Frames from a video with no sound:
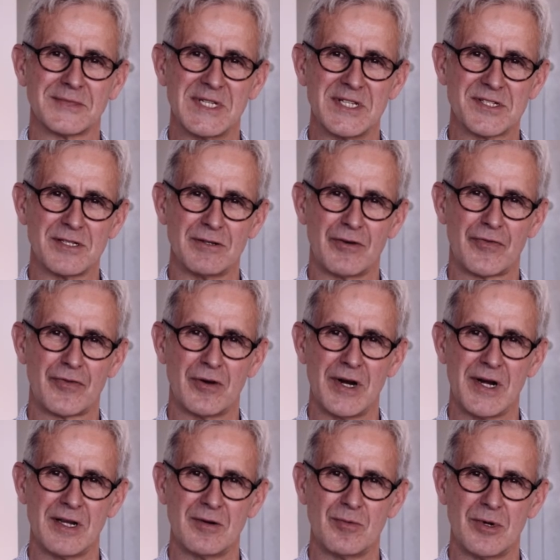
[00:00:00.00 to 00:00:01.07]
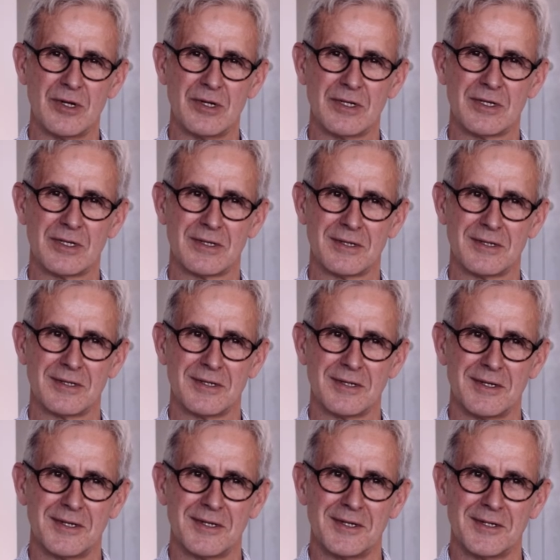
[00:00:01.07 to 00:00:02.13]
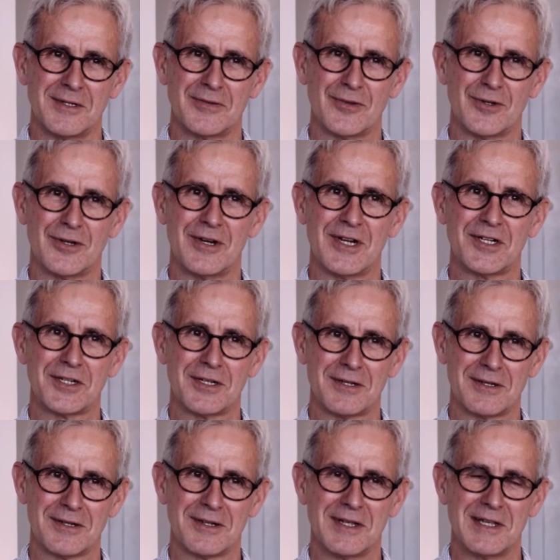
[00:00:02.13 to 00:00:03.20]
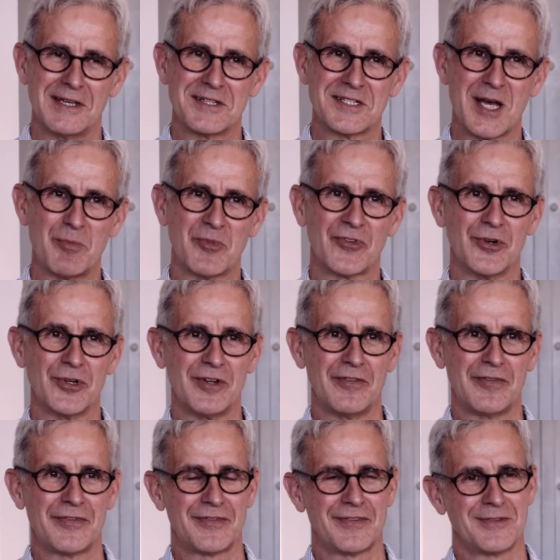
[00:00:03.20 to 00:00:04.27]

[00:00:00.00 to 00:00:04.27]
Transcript: Is there a Freudian word for it? Some sort of